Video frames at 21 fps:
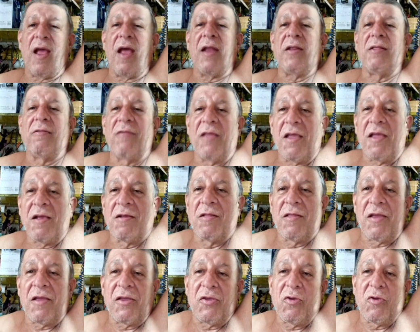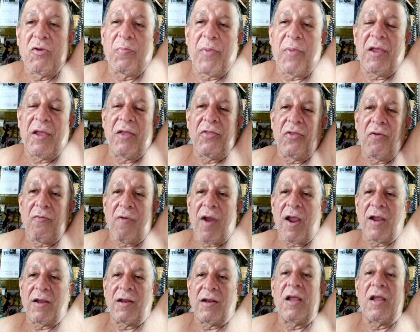And legally, you'd be in the
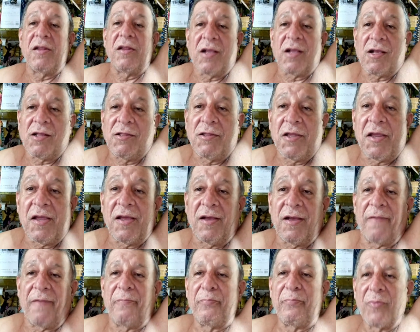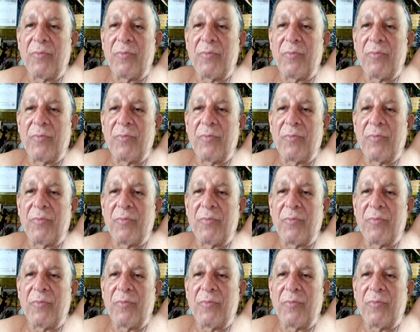right, in the clear.